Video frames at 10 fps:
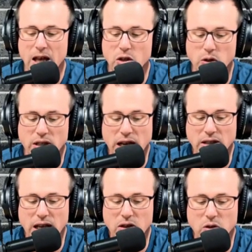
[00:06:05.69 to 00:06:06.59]
So it
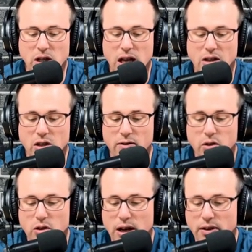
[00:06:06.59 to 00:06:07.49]
sounds like there's a lot of
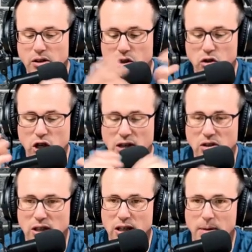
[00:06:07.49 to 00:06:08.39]
servicers out there just
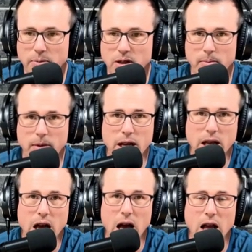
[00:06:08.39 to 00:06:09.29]
changing up some
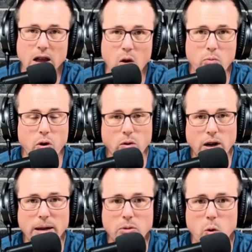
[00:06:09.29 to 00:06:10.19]
uh, loan
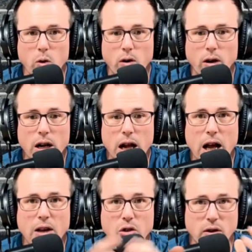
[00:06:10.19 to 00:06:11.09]
programs or
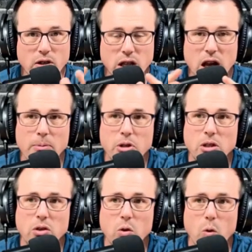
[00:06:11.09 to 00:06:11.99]
uh, servicing
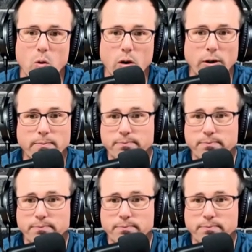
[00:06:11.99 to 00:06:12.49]
options or